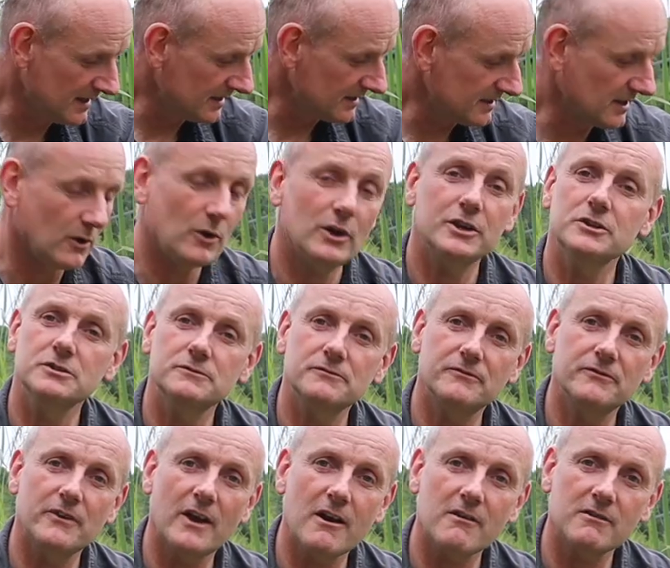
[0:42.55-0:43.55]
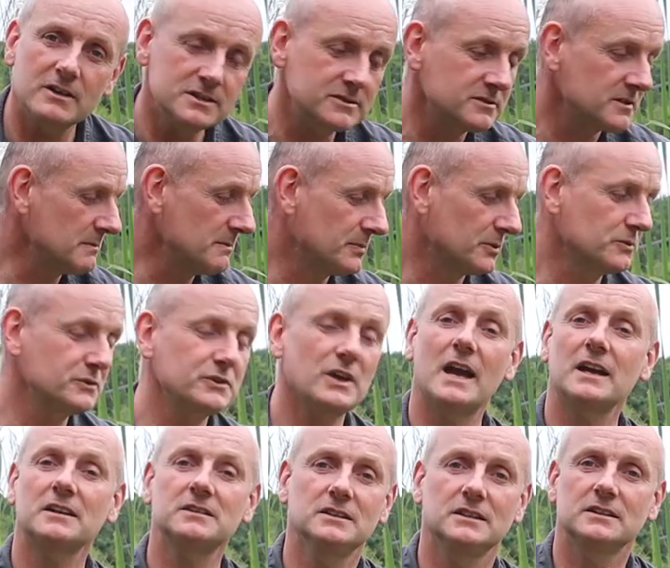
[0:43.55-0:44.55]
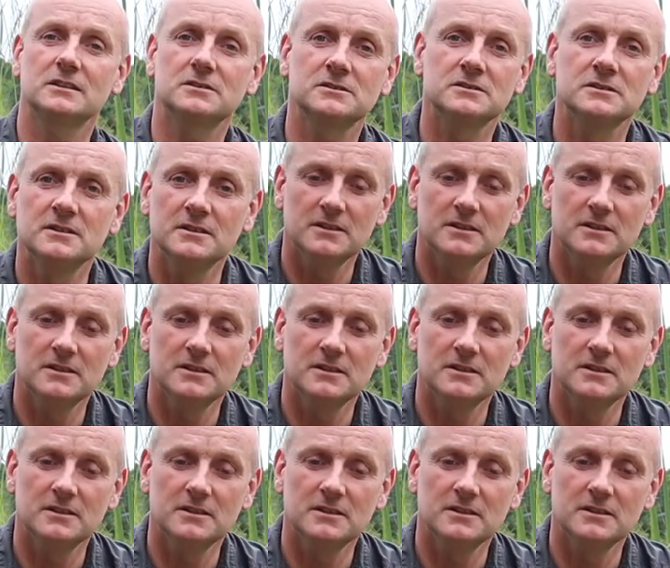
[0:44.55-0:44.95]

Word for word: Now I use very simple tactics